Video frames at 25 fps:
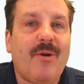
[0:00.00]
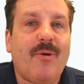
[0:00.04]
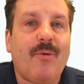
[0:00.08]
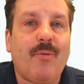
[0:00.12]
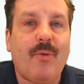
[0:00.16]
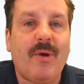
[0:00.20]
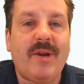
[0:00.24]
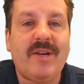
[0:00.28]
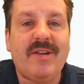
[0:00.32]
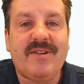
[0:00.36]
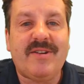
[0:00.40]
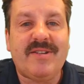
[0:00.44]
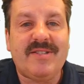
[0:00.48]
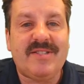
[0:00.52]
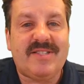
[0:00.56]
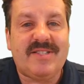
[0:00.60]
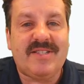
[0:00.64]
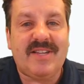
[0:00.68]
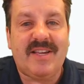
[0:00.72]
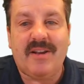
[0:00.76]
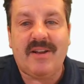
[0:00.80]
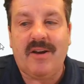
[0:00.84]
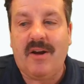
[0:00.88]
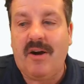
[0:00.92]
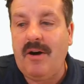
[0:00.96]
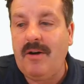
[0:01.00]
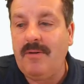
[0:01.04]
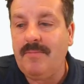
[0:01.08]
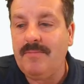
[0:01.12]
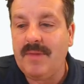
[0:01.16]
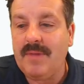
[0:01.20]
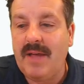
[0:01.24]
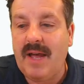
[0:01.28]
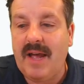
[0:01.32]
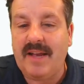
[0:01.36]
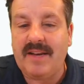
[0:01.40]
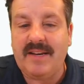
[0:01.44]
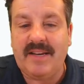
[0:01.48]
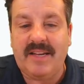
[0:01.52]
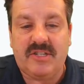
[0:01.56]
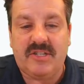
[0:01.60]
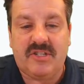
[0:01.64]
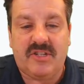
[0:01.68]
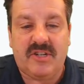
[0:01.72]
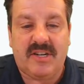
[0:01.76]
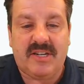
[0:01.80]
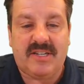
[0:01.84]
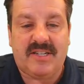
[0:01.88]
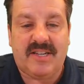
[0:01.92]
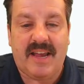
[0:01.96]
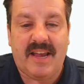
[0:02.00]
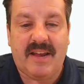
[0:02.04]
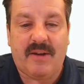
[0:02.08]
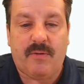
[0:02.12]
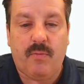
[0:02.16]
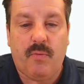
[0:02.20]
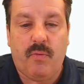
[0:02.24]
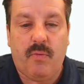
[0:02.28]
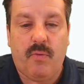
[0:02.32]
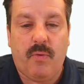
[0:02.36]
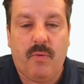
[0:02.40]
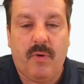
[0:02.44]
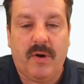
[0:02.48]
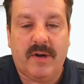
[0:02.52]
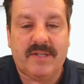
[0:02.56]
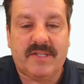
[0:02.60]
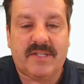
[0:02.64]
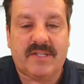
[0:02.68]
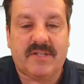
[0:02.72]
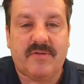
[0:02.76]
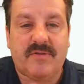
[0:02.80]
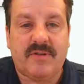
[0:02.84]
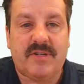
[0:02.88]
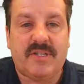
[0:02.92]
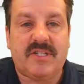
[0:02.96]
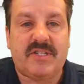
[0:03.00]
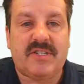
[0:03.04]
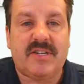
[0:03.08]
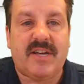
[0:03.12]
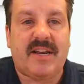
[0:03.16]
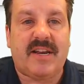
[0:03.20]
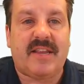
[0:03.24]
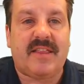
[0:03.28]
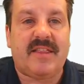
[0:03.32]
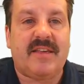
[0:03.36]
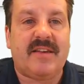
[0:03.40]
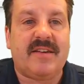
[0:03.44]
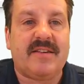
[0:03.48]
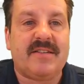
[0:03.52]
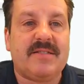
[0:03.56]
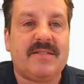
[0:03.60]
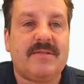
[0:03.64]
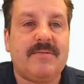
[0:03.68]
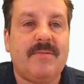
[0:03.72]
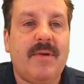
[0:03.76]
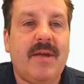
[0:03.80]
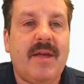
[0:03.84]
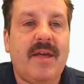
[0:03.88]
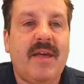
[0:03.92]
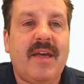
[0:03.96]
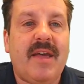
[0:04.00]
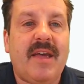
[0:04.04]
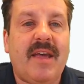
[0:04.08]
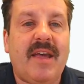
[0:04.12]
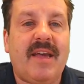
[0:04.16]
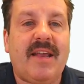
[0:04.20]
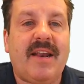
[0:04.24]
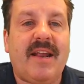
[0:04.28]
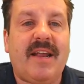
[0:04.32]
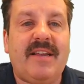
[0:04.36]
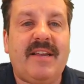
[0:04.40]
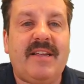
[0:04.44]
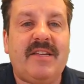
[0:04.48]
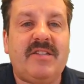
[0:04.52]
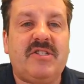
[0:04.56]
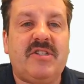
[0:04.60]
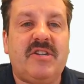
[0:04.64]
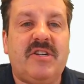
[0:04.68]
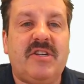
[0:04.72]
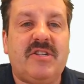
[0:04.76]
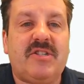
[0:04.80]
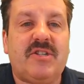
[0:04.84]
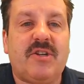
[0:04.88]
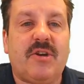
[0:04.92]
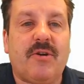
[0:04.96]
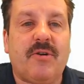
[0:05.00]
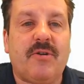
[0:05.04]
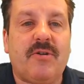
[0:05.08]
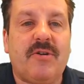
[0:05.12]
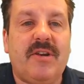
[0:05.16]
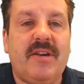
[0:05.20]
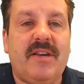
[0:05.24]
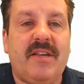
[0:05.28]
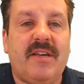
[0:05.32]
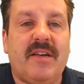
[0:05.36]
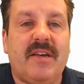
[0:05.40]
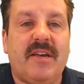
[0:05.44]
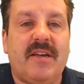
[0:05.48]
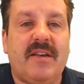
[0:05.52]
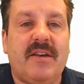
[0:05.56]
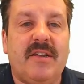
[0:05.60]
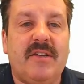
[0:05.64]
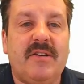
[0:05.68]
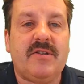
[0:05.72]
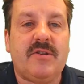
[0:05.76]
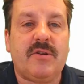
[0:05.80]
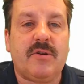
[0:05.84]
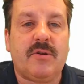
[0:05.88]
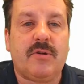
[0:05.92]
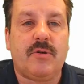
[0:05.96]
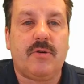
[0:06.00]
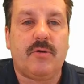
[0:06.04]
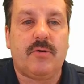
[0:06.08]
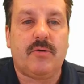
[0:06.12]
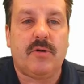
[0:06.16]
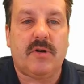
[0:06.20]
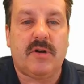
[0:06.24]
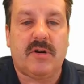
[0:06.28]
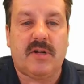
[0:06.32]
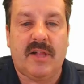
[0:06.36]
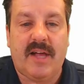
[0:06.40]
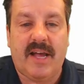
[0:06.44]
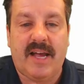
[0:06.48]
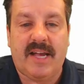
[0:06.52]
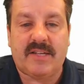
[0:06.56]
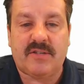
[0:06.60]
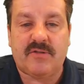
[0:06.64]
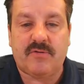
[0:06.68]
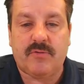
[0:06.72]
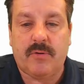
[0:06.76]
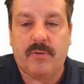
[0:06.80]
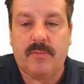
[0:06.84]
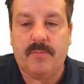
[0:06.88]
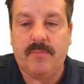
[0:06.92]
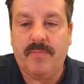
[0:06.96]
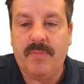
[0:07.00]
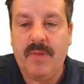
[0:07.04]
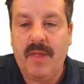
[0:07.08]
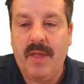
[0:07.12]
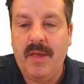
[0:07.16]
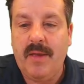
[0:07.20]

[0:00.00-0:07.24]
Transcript: When you can see it all, I need you to take one screenshot of this and I need you to turn it in Google Classroom.